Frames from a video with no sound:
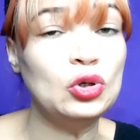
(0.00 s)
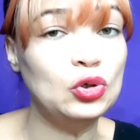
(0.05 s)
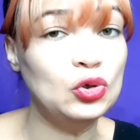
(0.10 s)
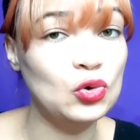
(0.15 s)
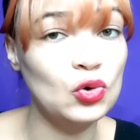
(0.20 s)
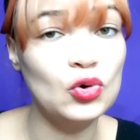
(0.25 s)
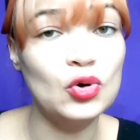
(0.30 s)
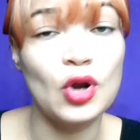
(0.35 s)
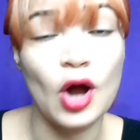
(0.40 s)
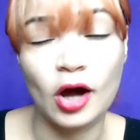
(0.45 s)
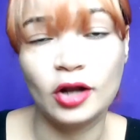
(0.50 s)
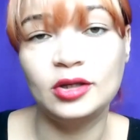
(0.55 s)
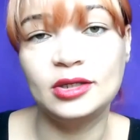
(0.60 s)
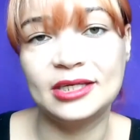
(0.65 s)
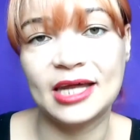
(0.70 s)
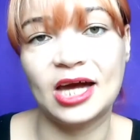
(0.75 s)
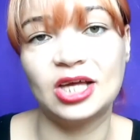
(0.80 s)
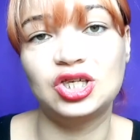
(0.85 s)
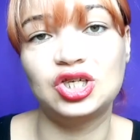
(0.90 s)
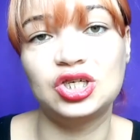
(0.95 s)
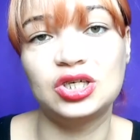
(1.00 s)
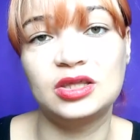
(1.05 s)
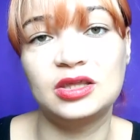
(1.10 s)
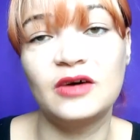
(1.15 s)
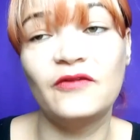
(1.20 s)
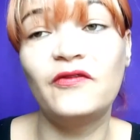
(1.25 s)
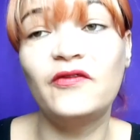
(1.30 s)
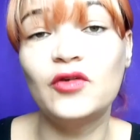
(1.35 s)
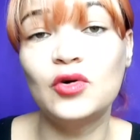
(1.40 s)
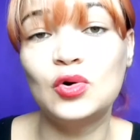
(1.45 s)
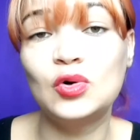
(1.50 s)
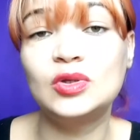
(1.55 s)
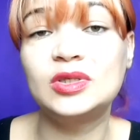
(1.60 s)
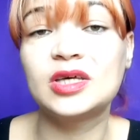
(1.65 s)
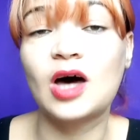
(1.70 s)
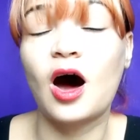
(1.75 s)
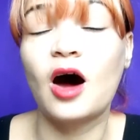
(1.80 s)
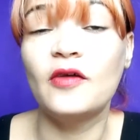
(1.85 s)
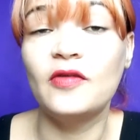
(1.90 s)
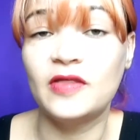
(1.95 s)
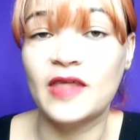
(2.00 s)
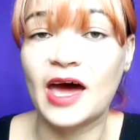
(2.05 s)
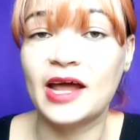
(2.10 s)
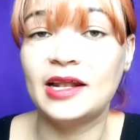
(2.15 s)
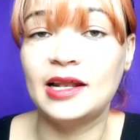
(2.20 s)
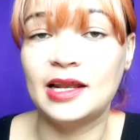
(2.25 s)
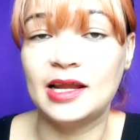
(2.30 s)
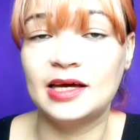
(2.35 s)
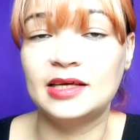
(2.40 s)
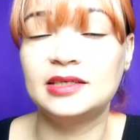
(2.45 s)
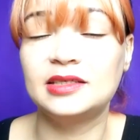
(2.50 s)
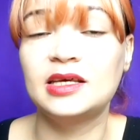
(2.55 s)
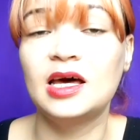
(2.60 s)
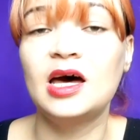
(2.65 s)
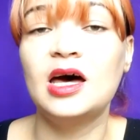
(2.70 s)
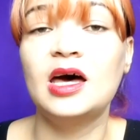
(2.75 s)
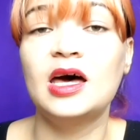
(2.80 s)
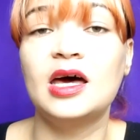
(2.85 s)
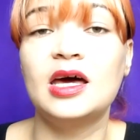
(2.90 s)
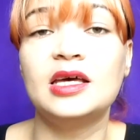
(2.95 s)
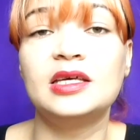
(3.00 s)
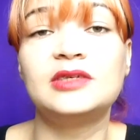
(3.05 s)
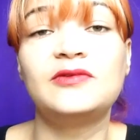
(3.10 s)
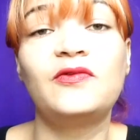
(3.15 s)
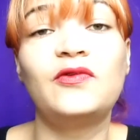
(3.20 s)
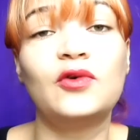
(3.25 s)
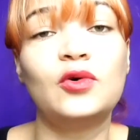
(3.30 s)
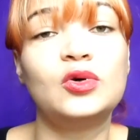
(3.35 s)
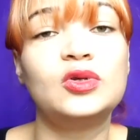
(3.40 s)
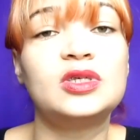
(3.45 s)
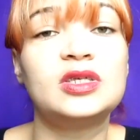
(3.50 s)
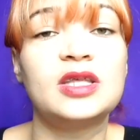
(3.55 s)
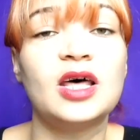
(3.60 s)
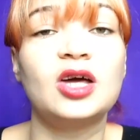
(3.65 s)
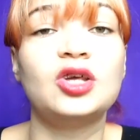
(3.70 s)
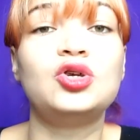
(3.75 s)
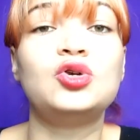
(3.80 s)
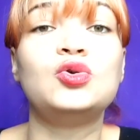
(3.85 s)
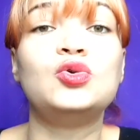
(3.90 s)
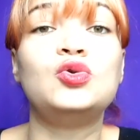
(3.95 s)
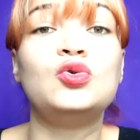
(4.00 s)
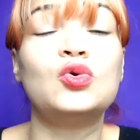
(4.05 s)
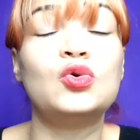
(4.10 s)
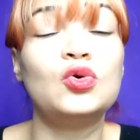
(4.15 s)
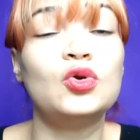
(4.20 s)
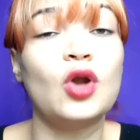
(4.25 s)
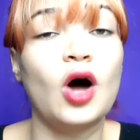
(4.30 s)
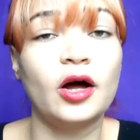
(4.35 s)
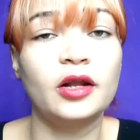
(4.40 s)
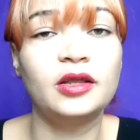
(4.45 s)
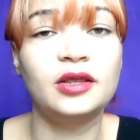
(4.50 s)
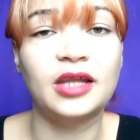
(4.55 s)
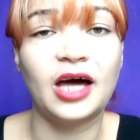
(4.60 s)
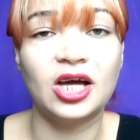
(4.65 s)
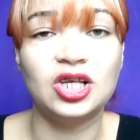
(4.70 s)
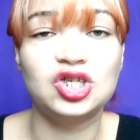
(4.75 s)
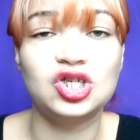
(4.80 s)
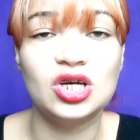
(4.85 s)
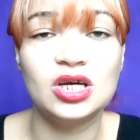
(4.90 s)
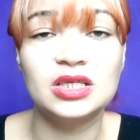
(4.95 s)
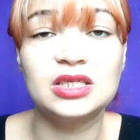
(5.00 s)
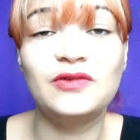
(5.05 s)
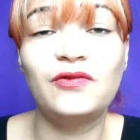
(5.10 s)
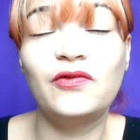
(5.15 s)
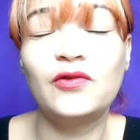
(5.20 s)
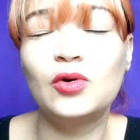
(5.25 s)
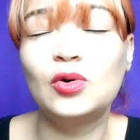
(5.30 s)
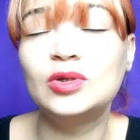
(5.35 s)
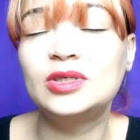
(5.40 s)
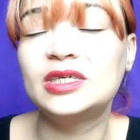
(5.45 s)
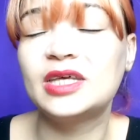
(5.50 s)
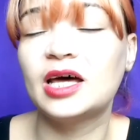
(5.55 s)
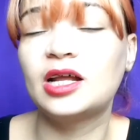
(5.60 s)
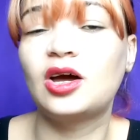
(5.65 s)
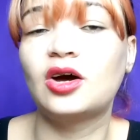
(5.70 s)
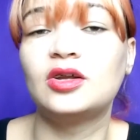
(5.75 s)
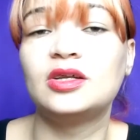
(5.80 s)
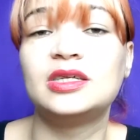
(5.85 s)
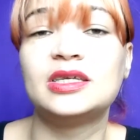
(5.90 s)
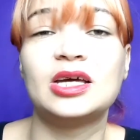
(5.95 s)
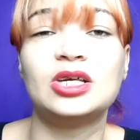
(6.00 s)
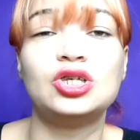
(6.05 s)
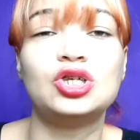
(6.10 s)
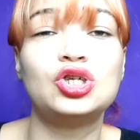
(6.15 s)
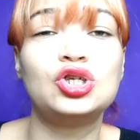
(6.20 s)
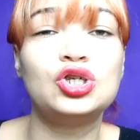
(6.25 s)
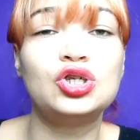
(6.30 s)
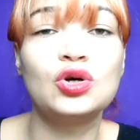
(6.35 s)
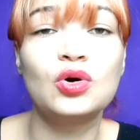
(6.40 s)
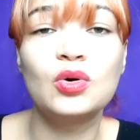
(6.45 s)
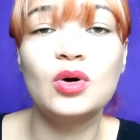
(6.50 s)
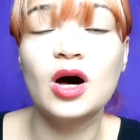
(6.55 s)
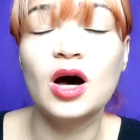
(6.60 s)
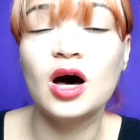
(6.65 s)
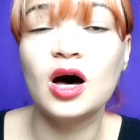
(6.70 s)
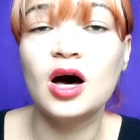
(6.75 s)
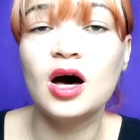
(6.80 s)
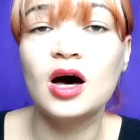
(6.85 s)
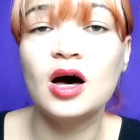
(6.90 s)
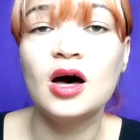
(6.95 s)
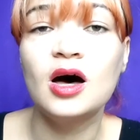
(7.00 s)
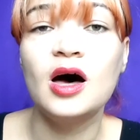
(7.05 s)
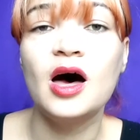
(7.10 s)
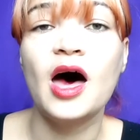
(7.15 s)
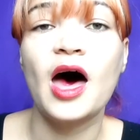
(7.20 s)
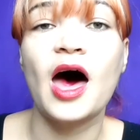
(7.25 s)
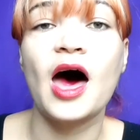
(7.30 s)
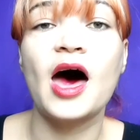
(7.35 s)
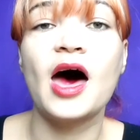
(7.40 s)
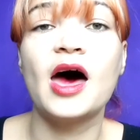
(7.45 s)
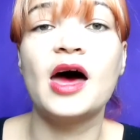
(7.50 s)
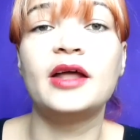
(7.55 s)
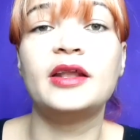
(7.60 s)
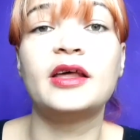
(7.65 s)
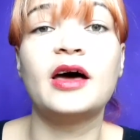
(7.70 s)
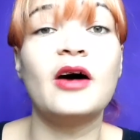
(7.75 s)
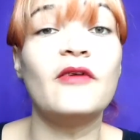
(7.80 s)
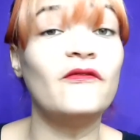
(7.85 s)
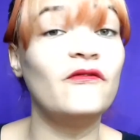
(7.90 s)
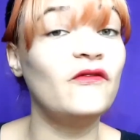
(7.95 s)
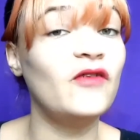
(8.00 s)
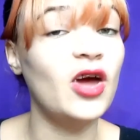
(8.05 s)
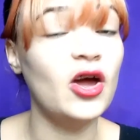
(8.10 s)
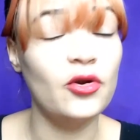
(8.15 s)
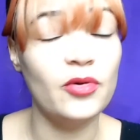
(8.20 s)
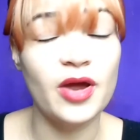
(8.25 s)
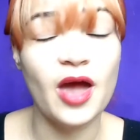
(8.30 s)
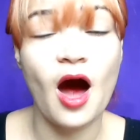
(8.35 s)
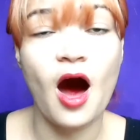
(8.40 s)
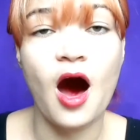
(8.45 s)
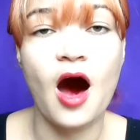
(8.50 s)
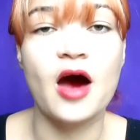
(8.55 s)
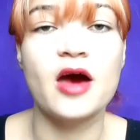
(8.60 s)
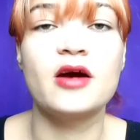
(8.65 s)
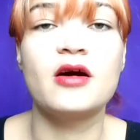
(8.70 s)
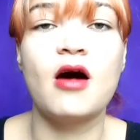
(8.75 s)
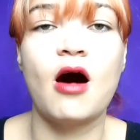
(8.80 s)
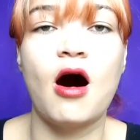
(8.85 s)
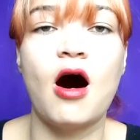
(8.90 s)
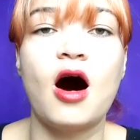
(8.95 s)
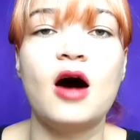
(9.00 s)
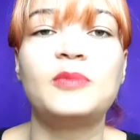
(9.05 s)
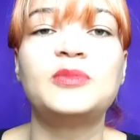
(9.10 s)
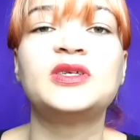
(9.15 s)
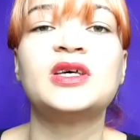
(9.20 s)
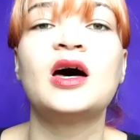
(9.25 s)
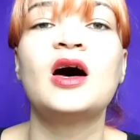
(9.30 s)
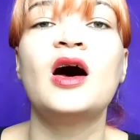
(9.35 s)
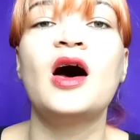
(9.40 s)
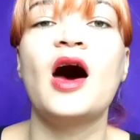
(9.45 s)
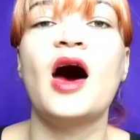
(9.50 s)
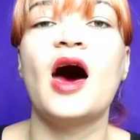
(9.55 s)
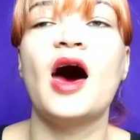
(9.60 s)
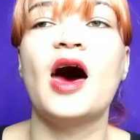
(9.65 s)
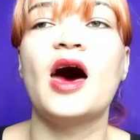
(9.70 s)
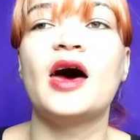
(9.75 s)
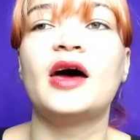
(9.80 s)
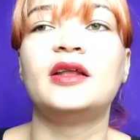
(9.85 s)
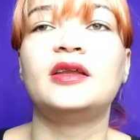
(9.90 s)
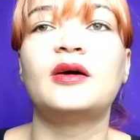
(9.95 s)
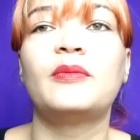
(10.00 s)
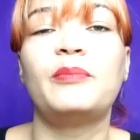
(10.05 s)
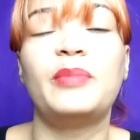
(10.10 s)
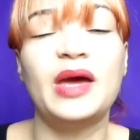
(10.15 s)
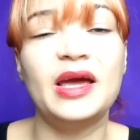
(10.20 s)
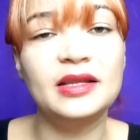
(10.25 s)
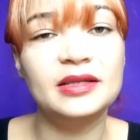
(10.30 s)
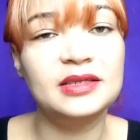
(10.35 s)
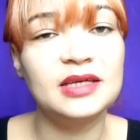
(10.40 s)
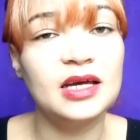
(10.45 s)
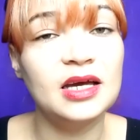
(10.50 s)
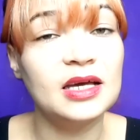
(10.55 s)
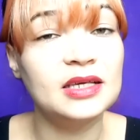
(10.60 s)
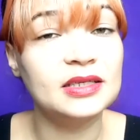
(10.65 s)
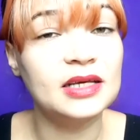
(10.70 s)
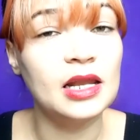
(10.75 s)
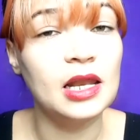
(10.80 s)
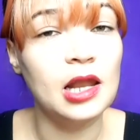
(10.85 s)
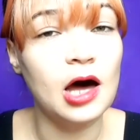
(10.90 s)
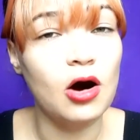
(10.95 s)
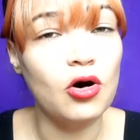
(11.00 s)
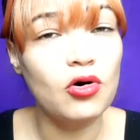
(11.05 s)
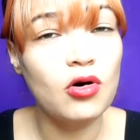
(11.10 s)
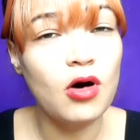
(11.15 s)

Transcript: do not touch. The foods on that list is foods that you do not touch. It's foods that contain sugar and very high carbs, and painting is a low